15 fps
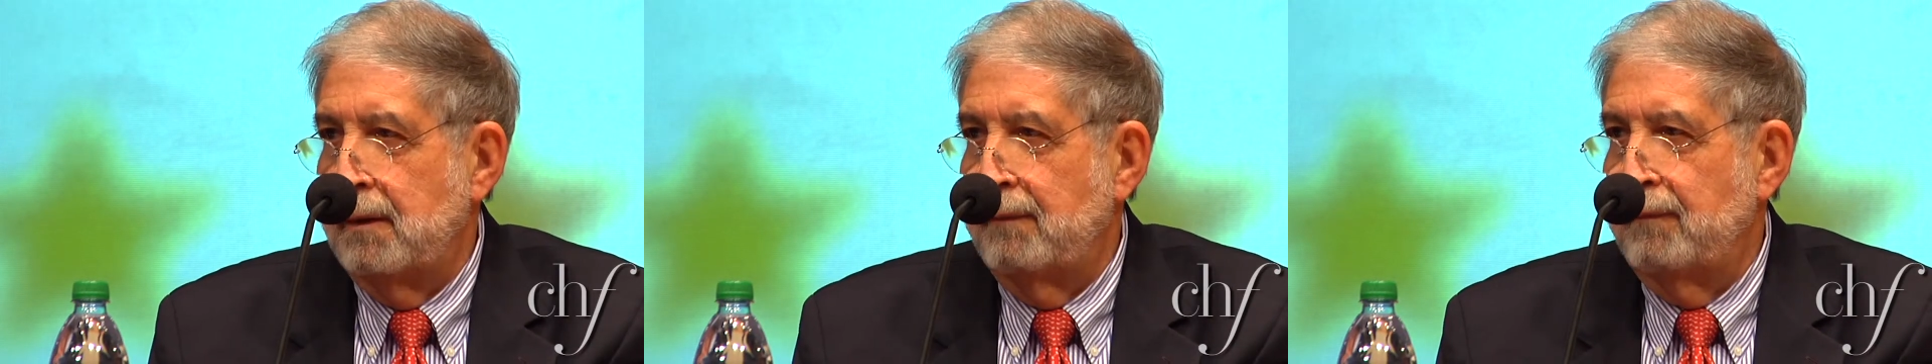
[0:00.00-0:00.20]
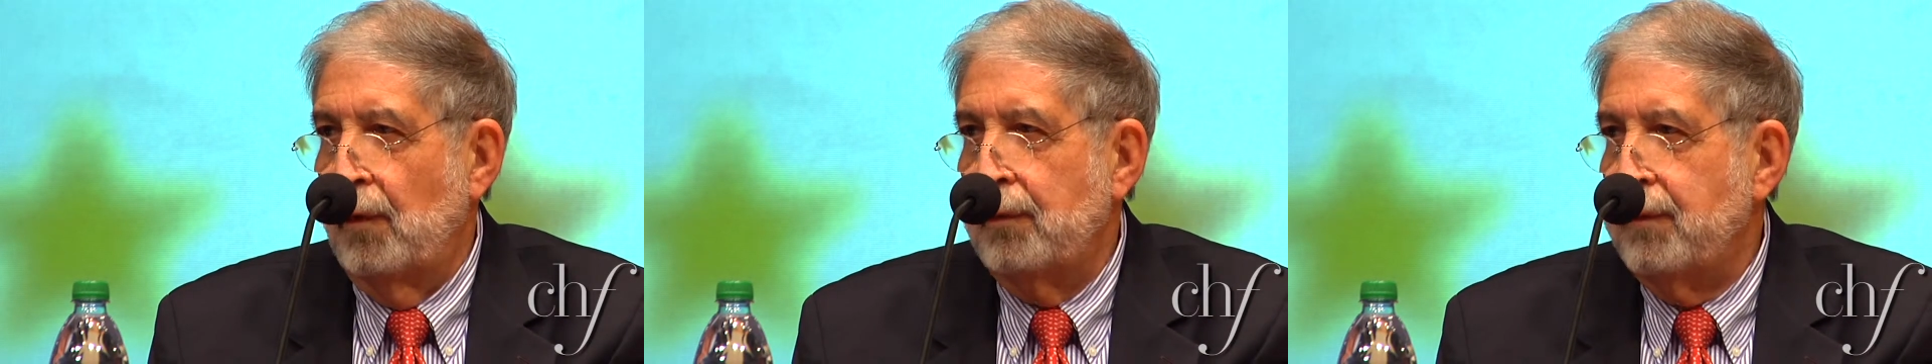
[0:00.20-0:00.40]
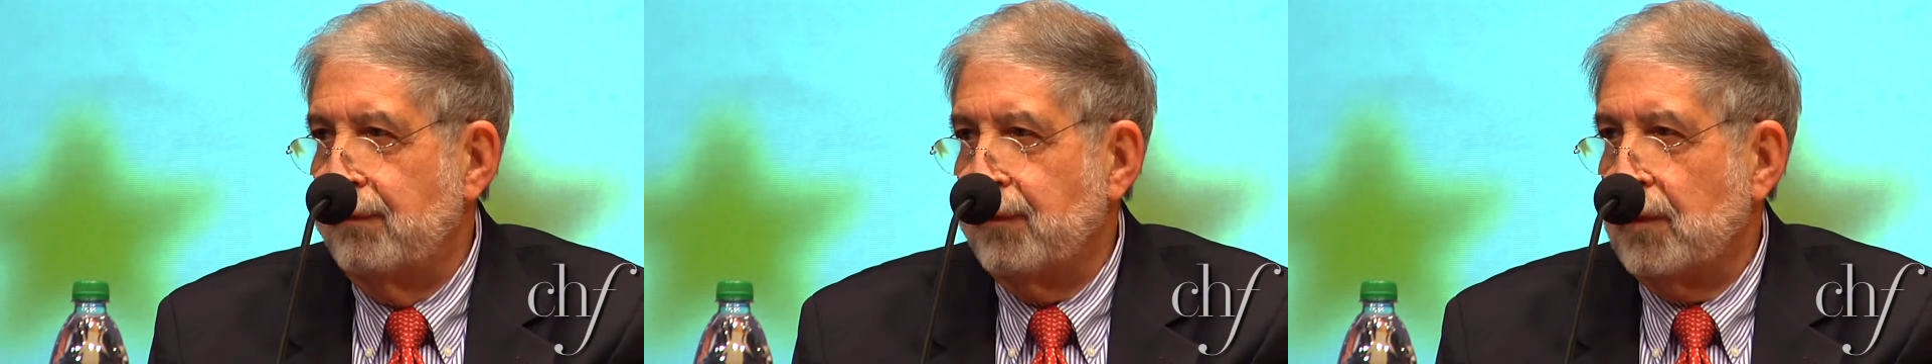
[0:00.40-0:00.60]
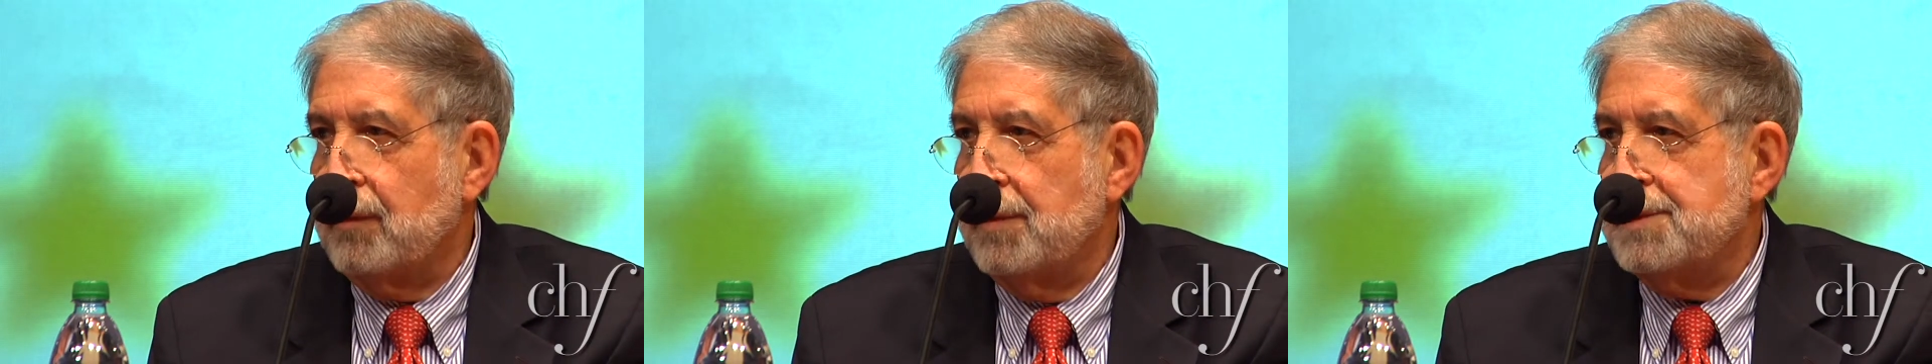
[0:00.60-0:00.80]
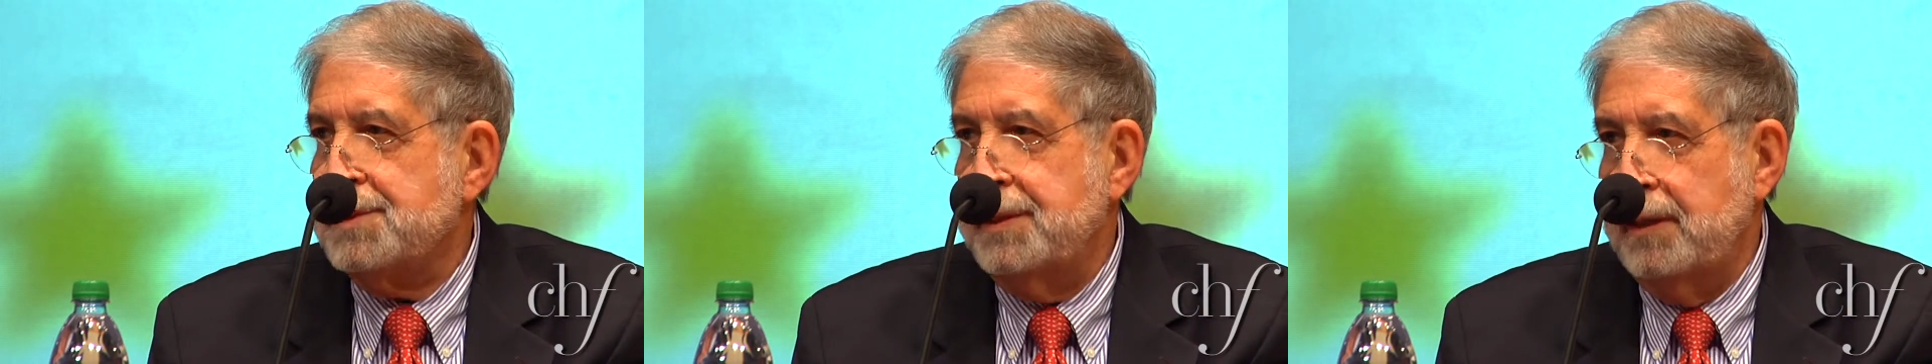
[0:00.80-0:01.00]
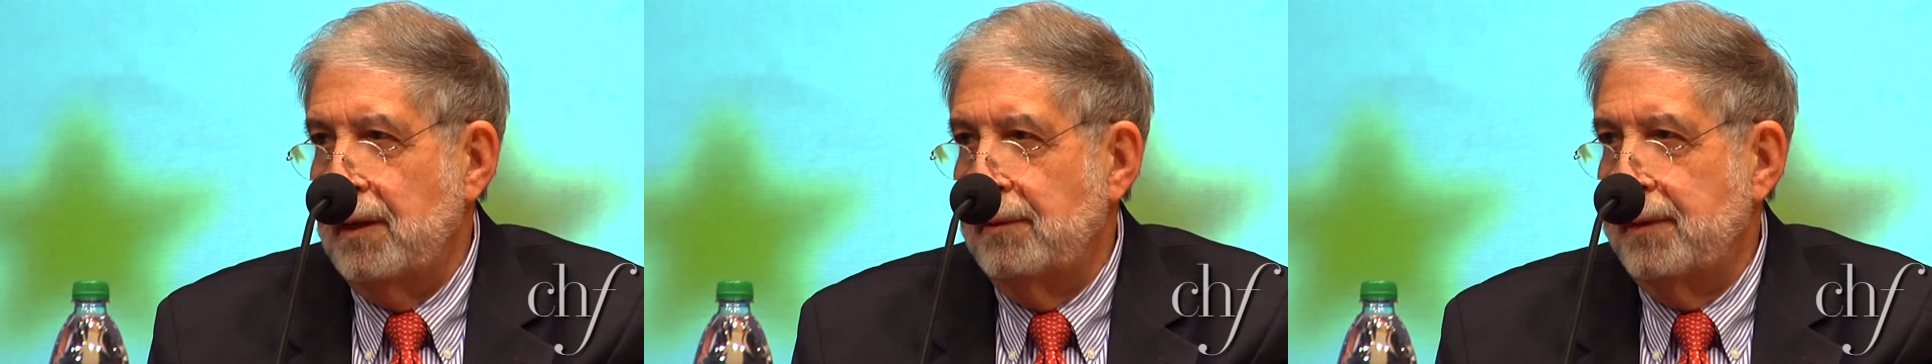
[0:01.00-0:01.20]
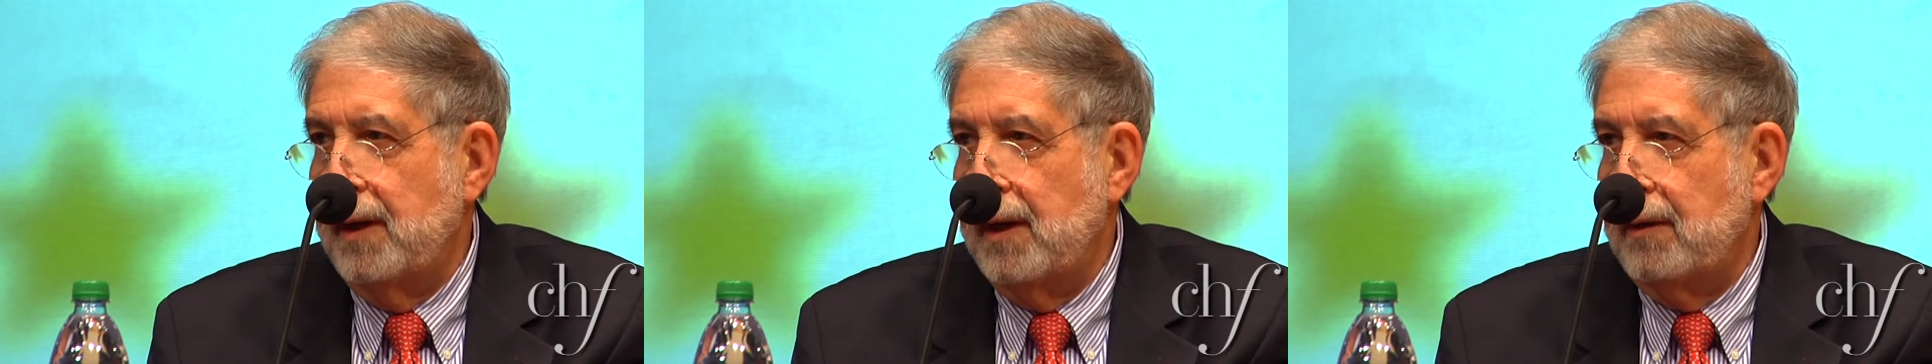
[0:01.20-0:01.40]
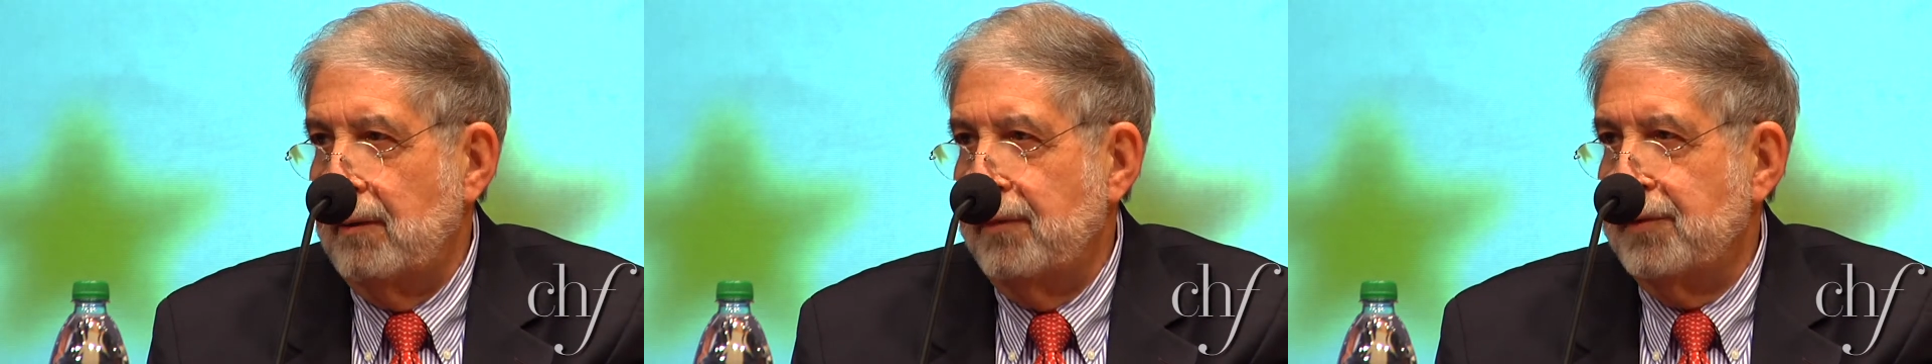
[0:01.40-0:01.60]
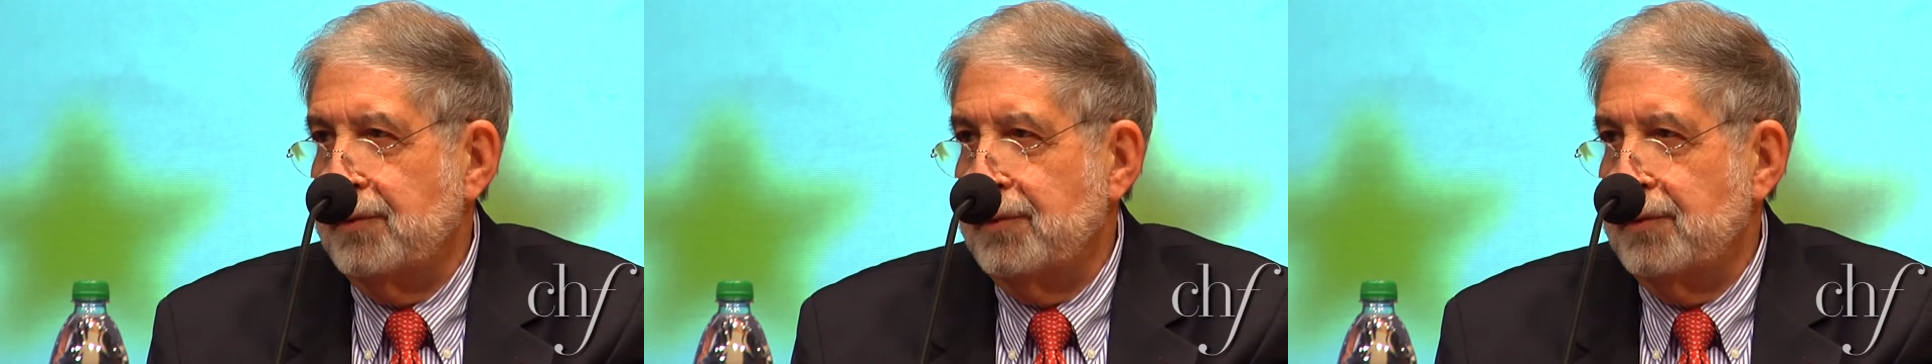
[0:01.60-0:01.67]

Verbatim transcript: voted for Christine O'Donnell.